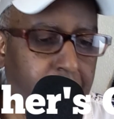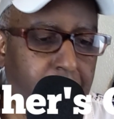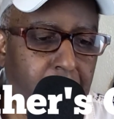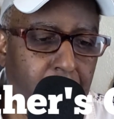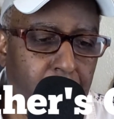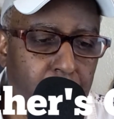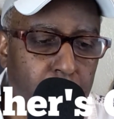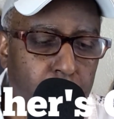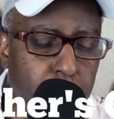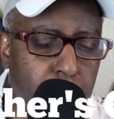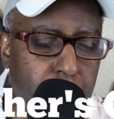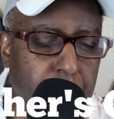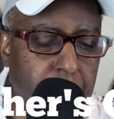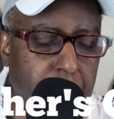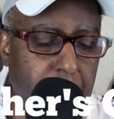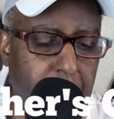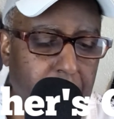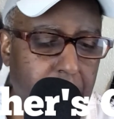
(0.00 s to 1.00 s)
they
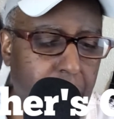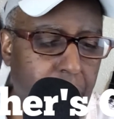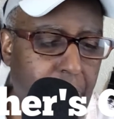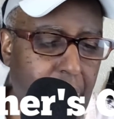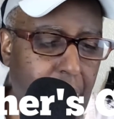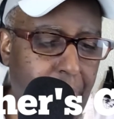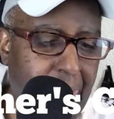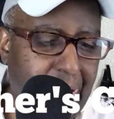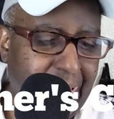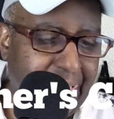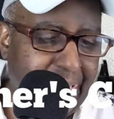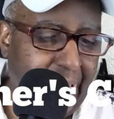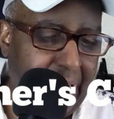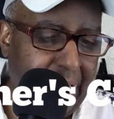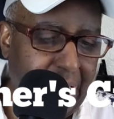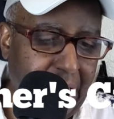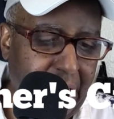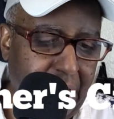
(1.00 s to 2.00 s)
usually rate about a
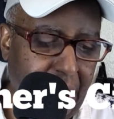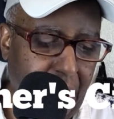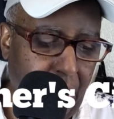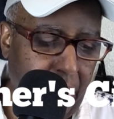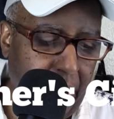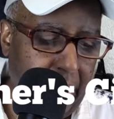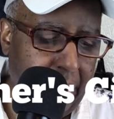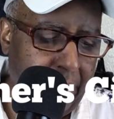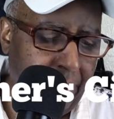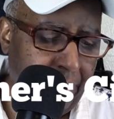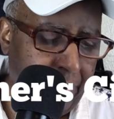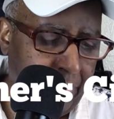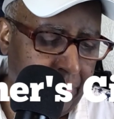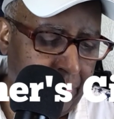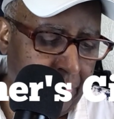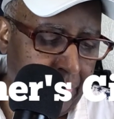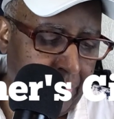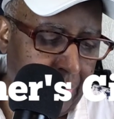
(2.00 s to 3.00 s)
90 anyway.
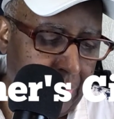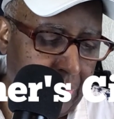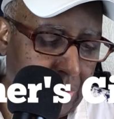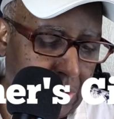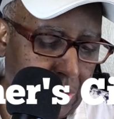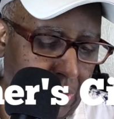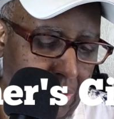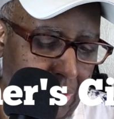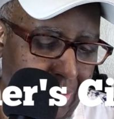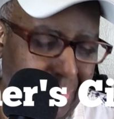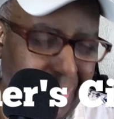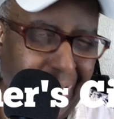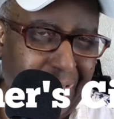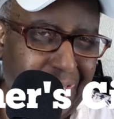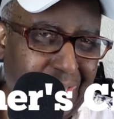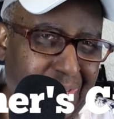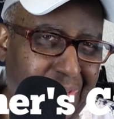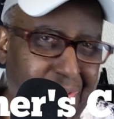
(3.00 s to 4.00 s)
So
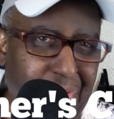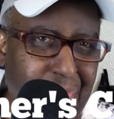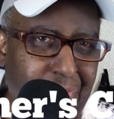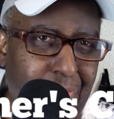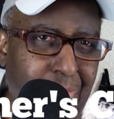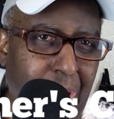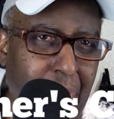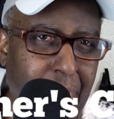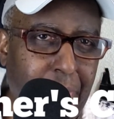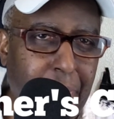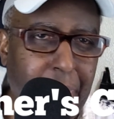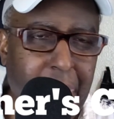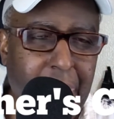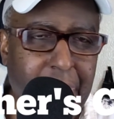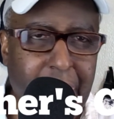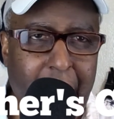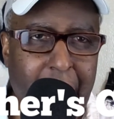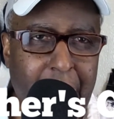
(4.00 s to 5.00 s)
that's probably
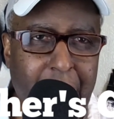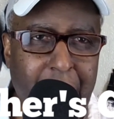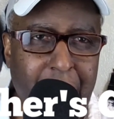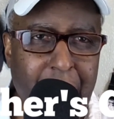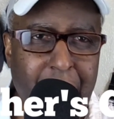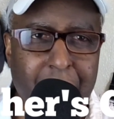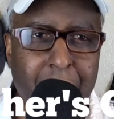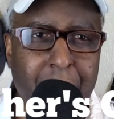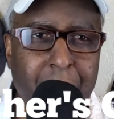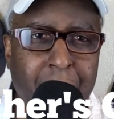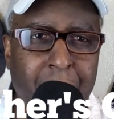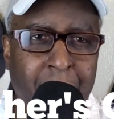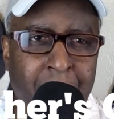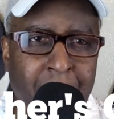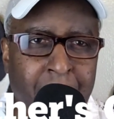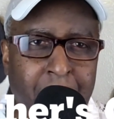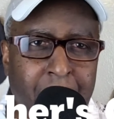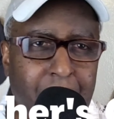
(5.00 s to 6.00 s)
about a 90,
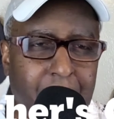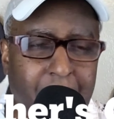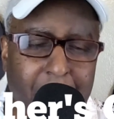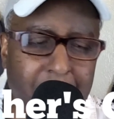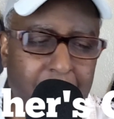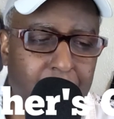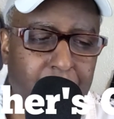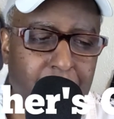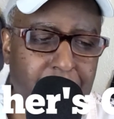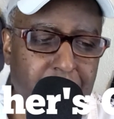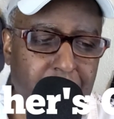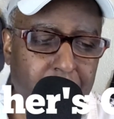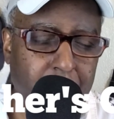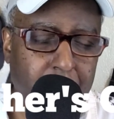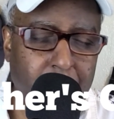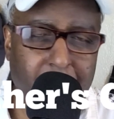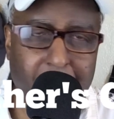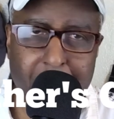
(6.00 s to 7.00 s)
91,
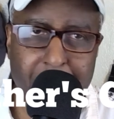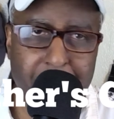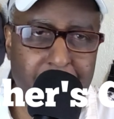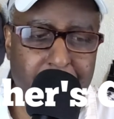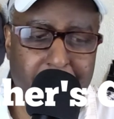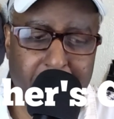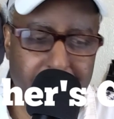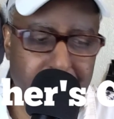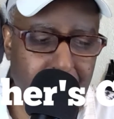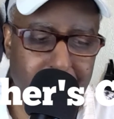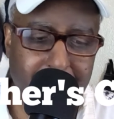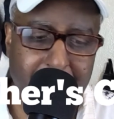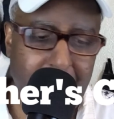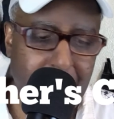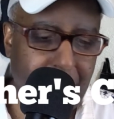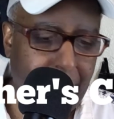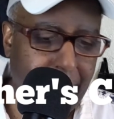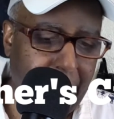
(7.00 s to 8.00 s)
somewhere around there. Somebody do the
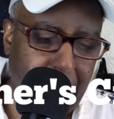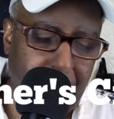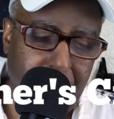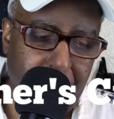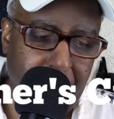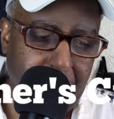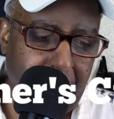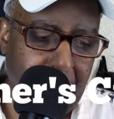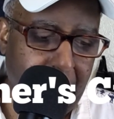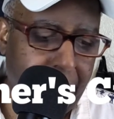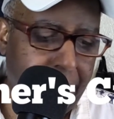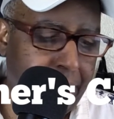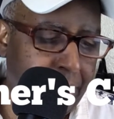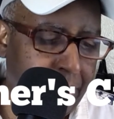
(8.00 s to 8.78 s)
math. I'm not good at that.